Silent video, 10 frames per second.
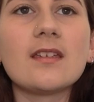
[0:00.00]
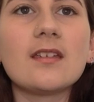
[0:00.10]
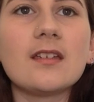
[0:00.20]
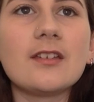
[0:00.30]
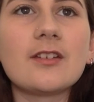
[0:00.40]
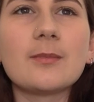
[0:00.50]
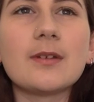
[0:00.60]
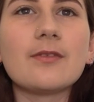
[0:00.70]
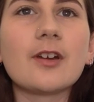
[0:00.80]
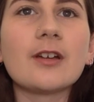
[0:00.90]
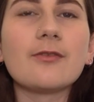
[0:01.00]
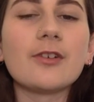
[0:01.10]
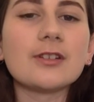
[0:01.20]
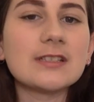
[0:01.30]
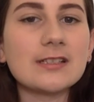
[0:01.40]
you can be very
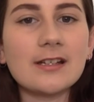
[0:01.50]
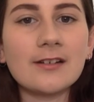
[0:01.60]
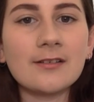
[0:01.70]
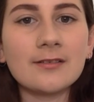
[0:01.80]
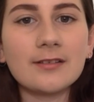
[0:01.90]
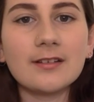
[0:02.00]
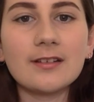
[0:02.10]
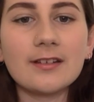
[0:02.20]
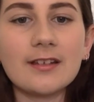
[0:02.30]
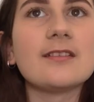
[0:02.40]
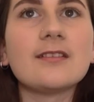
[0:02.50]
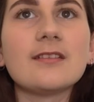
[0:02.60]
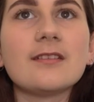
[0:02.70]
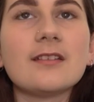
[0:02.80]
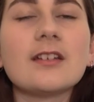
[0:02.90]
versatile.
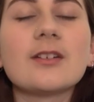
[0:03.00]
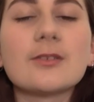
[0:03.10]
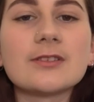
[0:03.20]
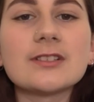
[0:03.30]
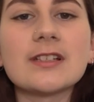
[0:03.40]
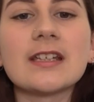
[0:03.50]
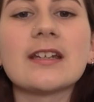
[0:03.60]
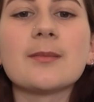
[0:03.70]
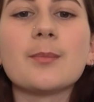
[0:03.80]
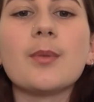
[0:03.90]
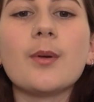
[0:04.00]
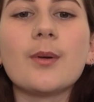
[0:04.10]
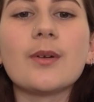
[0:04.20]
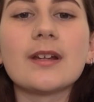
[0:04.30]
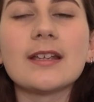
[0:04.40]
You can also get
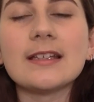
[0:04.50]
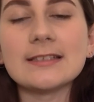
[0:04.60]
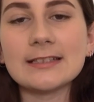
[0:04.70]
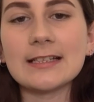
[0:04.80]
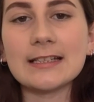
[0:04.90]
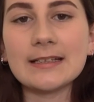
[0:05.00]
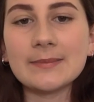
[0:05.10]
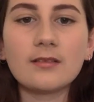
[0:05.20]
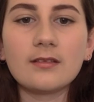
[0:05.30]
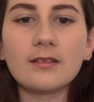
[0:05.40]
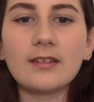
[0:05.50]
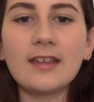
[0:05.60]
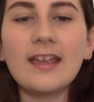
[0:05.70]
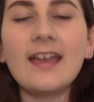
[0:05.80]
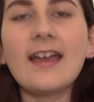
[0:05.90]
bored easily,
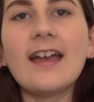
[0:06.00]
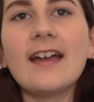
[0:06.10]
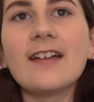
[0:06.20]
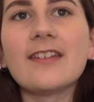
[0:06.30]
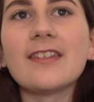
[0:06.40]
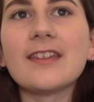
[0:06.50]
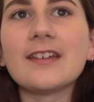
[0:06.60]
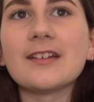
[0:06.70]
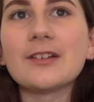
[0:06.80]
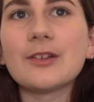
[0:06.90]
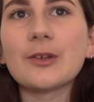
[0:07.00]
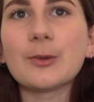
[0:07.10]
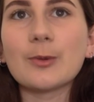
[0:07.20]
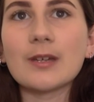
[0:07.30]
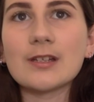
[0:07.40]
and the
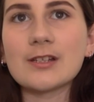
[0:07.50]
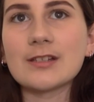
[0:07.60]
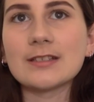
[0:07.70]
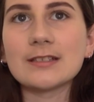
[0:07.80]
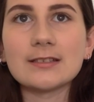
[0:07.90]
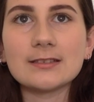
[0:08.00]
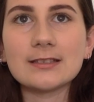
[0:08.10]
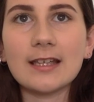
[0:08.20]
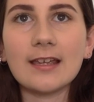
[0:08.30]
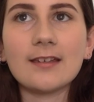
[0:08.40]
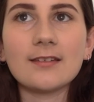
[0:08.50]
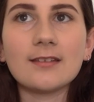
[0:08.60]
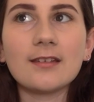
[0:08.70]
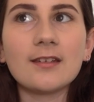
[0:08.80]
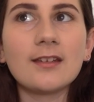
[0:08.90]
loquaciousness can